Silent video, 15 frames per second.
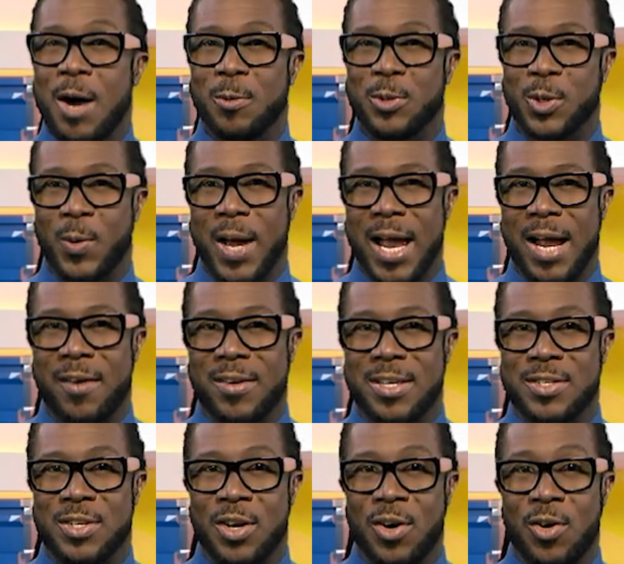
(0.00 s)
outdoor
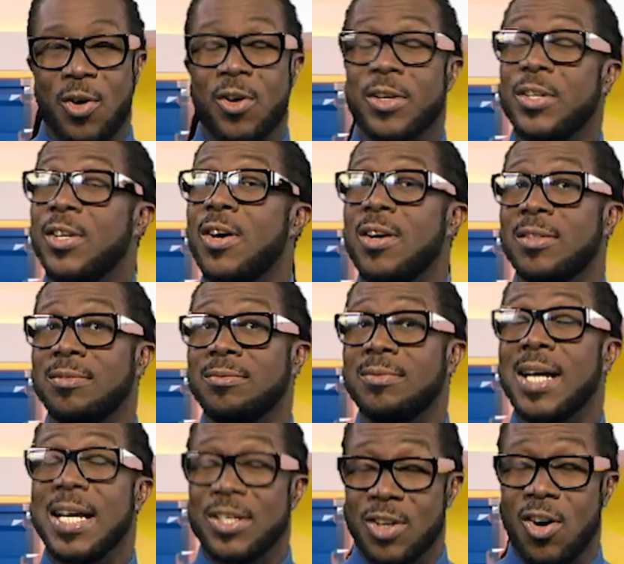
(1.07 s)
areas or none
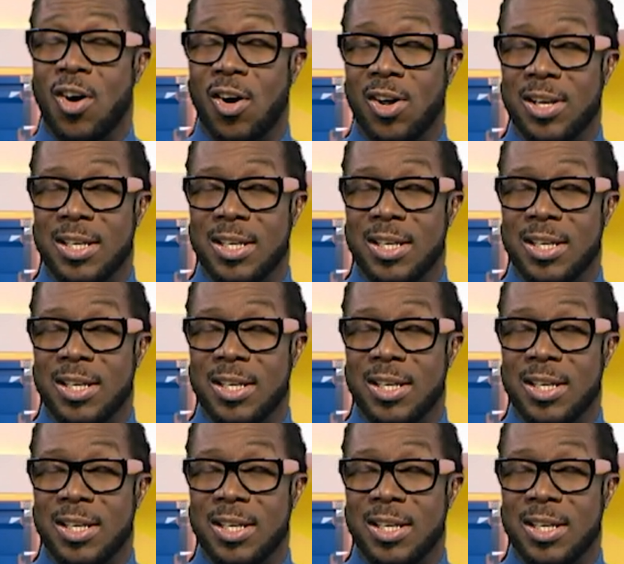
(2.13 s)
at all.